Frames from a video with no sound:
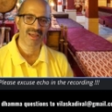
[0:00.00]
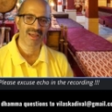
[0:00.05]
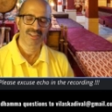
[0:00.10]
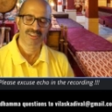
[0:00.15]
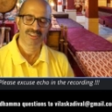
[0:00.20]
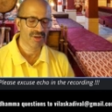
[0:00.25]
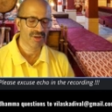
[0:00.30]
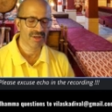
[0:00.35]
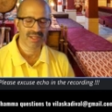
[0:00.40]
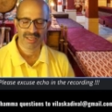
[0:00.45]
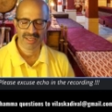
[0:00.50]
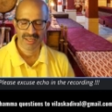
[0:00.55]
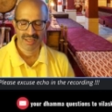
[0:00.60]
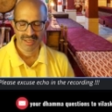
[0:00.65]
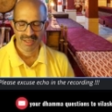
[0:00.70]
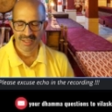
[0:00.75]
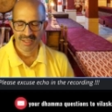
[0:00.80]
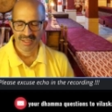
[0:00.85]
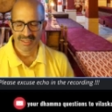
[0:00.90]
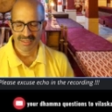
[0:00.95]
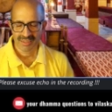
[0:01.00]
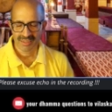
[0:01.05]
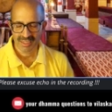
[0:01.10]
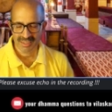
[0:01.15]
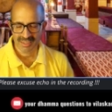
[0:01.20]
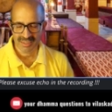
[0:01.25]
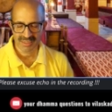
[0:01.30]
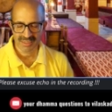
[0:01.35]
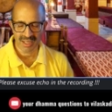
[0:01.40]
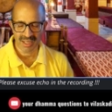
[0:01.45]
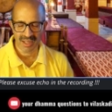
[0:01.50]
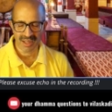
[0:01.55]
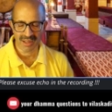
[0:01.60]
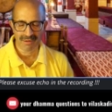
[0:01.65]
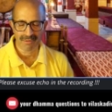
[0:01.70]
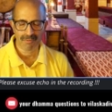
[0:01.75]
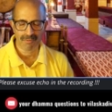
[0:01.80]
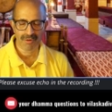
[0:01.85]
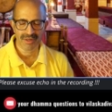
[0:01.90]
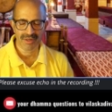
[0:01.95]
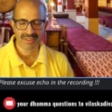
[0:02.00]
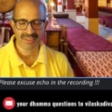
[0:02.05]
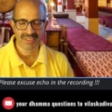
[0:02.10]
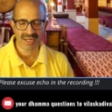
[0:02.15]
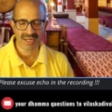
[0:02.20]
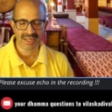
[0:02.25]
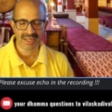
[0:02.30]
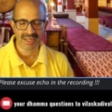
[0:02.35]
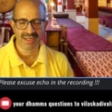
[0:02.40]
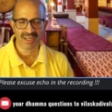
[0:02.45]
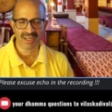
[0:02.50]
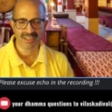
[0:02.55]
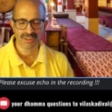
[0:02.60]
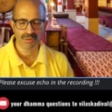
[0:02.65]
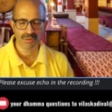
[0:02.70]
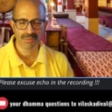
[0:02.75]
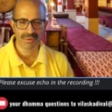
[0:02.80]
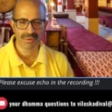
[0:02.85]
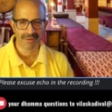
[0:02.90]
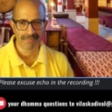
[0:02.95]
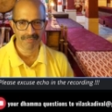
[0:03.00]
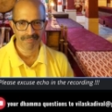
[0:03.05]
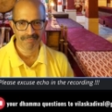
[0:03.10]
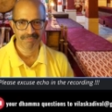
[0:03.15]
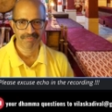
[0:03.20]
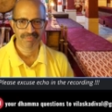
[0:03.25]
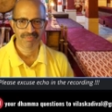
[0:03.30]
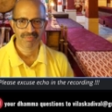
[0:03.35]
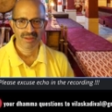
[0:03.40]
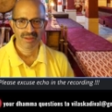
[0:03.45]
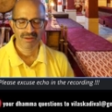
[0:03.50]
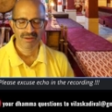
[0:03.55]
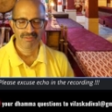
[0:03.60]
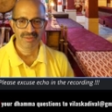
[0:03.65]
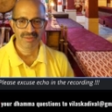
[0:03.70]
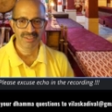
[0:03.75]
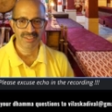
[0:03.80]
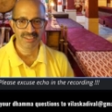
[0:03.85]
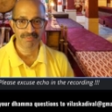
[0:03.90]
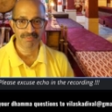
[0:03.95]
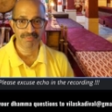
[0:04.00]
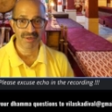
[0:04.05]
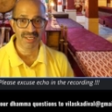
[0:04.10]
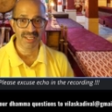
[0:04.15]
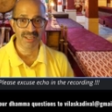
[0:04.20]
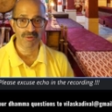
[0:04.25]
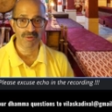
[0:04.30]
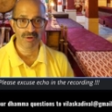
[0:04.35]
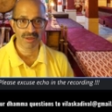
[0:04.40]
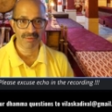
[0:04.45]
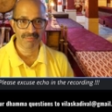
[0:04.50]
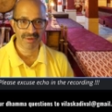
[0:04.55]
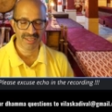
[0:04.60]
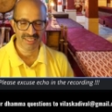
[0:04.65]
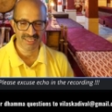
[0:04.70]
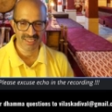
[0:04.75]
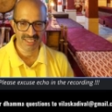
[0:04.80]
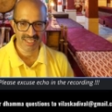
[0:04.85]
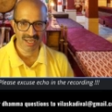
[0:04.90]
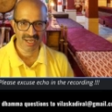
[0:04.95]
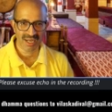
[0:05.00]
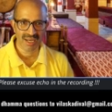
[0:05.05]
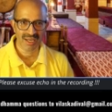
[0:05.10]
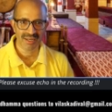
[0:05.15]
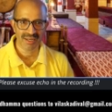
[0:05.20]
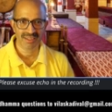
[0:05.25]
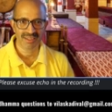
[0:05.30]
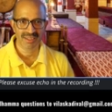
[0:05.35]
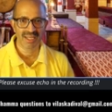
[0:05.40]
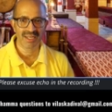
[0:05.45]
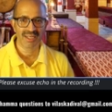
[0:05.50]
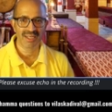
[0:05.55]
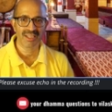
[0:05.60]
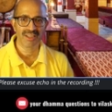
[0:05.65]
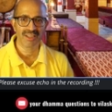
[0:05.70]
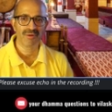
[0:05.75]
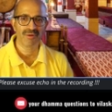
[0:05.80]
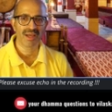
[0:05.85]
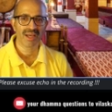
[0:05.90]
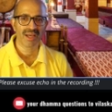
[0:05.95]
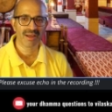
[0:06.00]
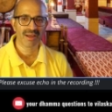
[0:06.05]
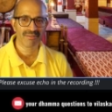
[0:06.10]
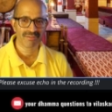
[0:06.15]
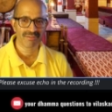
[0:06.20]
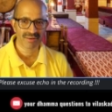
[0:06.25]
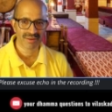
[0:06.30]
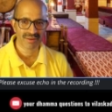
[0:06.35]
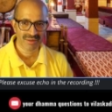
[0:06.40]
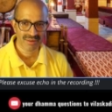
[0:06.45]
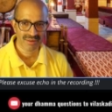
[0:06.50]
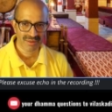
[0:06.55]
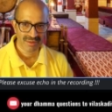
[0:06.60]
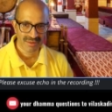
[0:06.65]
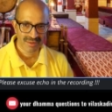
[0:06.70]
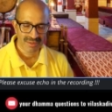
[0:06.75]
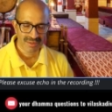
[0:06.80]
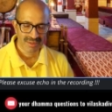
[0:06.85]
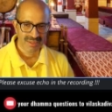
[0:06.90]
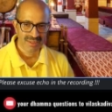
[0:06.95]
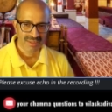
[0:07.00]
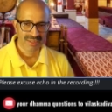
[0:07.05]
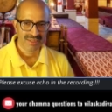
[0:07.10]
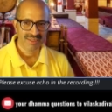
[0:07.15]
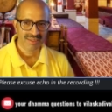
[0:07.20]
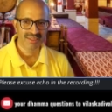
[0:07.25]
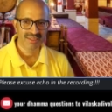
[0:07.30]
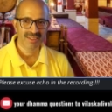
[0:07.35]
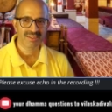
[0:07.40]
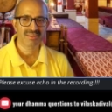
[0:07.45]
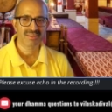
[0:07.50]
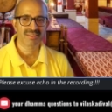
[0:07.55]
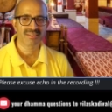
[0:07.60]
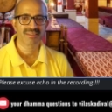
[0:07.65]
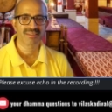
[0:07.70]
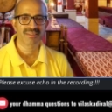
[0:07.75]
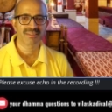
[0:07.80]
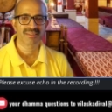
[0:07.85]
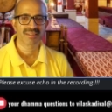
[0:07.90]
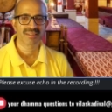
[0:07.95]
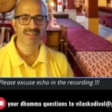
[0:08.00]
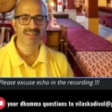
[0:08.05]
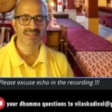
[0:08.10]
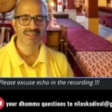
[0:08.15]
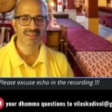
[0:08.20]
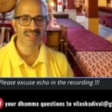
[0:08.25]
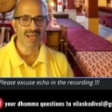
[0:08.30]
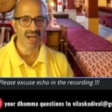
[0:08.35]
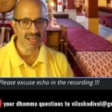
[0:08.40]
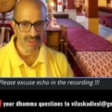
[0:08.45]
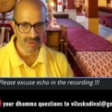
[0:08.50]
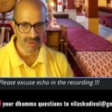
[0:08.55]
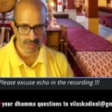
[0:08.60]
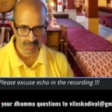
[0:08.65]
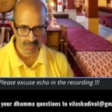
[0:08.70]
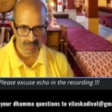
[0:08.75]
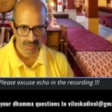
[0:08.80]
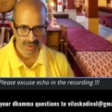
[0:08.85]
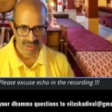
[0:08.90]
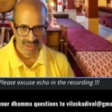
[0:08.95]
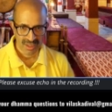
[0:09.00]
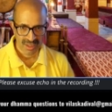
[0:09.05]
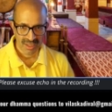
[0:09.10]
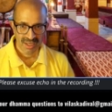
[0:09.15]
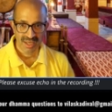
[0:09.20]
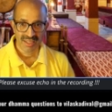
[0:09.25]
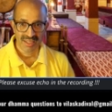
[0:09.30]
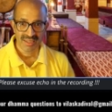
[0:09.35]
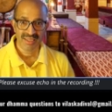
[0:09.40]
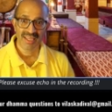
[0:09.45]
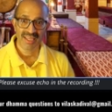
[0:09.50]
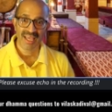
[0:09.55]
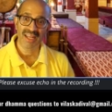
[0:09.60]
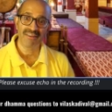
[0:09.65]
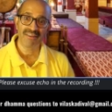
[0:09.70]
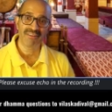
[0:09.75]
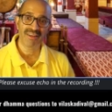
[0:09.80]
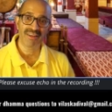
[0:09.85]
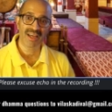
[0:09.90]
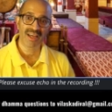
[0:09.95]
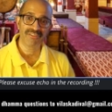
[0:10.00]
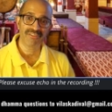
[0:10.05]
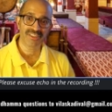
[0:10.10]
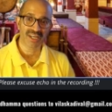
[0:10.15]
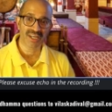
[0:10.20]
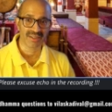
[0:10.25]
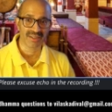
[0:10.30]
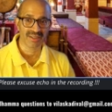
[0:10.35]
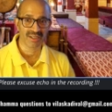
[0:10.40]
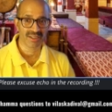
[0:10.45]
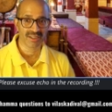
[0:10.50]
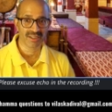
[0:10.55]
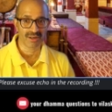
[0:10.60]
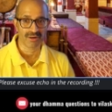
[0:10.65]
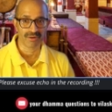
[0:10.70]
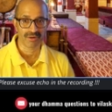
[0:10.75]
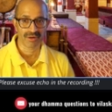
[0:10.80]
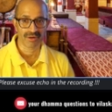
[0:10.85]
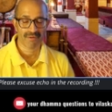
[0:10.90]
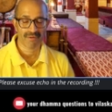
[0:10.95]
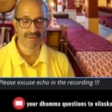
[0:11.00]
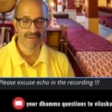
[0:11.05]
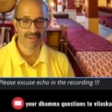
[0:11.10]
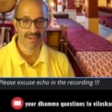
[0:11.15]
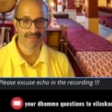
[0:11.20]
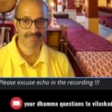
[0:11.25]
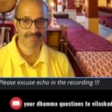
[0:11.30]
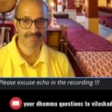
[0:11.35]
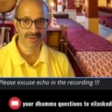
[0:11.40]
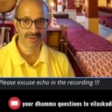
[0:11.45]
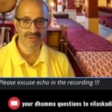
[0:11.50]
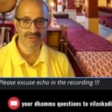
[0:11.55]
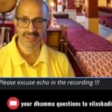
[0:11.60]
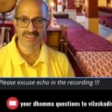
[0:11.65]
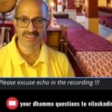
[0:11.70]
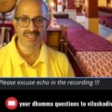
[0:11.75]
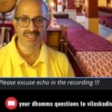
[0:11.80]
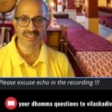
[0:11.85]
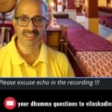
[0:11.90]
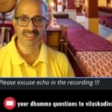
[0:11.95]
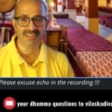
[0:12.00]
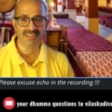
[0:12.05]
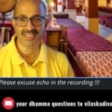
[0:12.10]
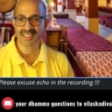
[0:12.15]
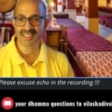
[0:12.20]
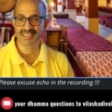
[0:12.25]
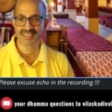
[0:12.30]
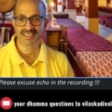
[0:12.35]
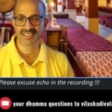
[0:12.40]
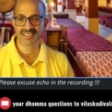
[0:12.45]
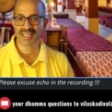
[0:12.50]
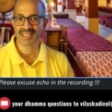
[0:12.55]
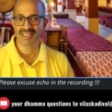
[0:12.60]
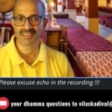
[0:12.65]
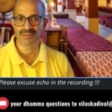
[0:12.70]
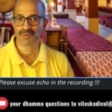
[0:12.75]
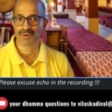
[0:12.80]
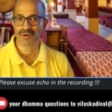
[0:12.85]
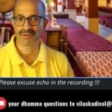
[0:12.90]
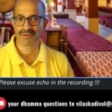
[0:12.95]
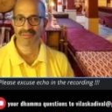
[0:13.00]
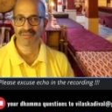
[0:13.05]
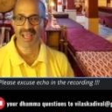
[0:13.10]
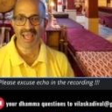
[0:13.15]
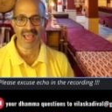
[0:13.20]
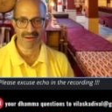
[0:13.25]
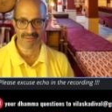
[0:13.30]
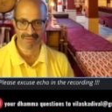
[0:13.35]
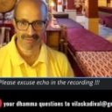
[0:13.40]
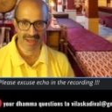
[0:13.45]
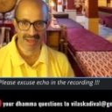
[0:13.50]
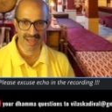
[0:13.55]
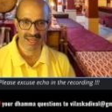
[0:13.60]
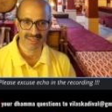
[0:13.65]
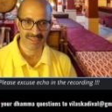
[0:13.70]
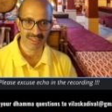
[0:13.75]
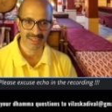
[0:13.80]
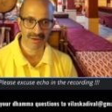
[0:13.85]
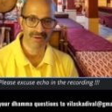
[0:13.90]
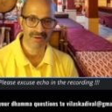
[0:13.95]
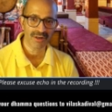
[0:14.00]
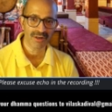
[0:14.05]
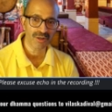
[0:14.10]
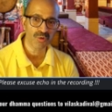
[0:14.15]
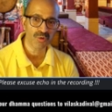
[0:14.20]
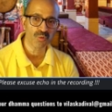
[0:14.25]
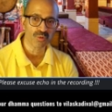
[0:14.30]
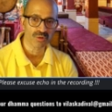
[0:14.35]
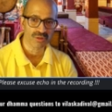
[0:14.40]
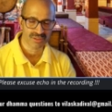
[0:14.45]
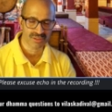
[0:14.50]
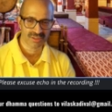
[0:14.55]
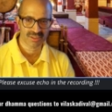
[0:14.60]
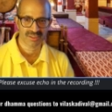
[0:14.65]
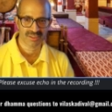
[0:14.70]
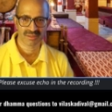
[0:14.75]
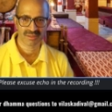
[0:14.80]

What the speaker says: Asubha, which is Patikula Manasikara. Then you have this Dhatu. Then we have Charnal Ground. So these are the six things what we have as our tools.